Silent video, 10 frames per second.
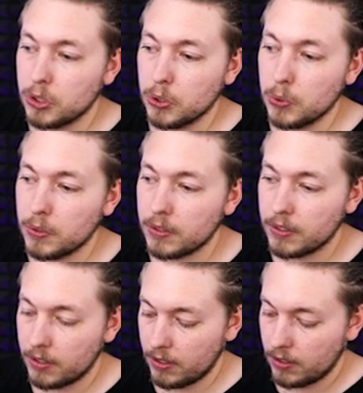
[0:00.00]
to
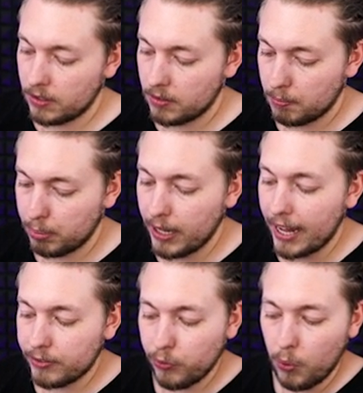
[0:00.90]

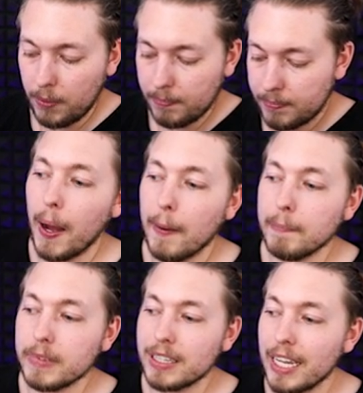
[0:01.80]
platform.
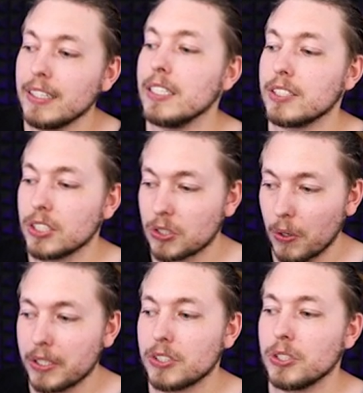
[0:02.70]
Um, then this is
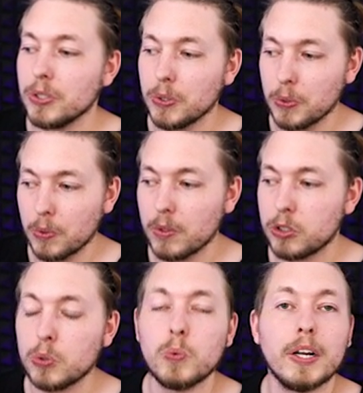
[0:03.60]
going to,
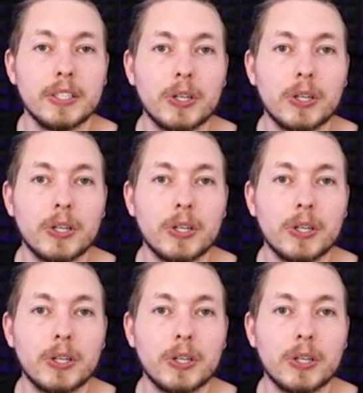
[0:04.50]
to run